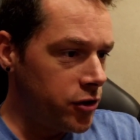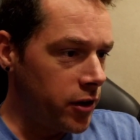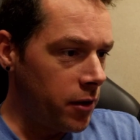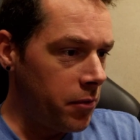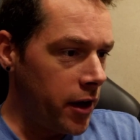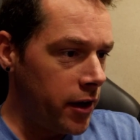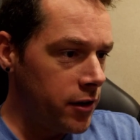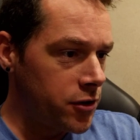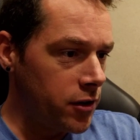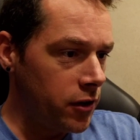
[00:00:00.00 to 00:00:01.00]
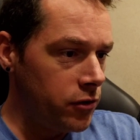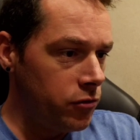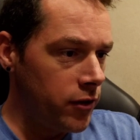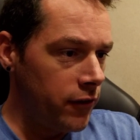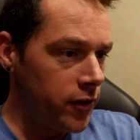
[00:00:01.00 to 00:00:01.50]
Should I buy and install a new
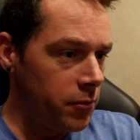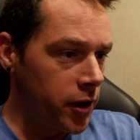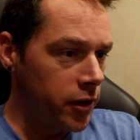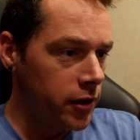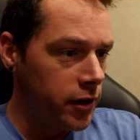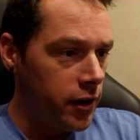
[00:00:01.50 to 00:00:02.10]
rev limiter?